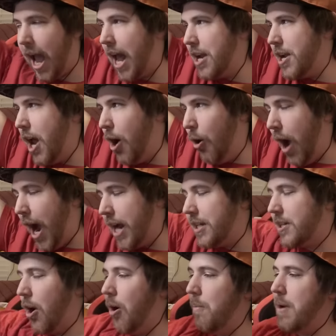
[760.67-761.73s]
And no, I
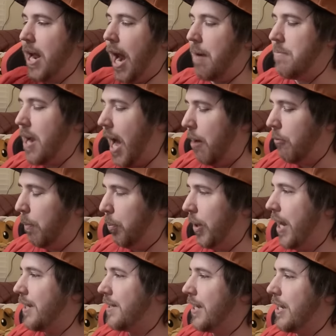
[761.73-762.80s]
don't mean, I'm not
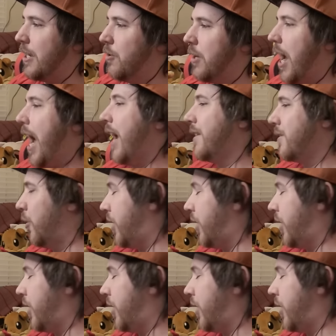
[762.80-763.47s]
replacing you guys,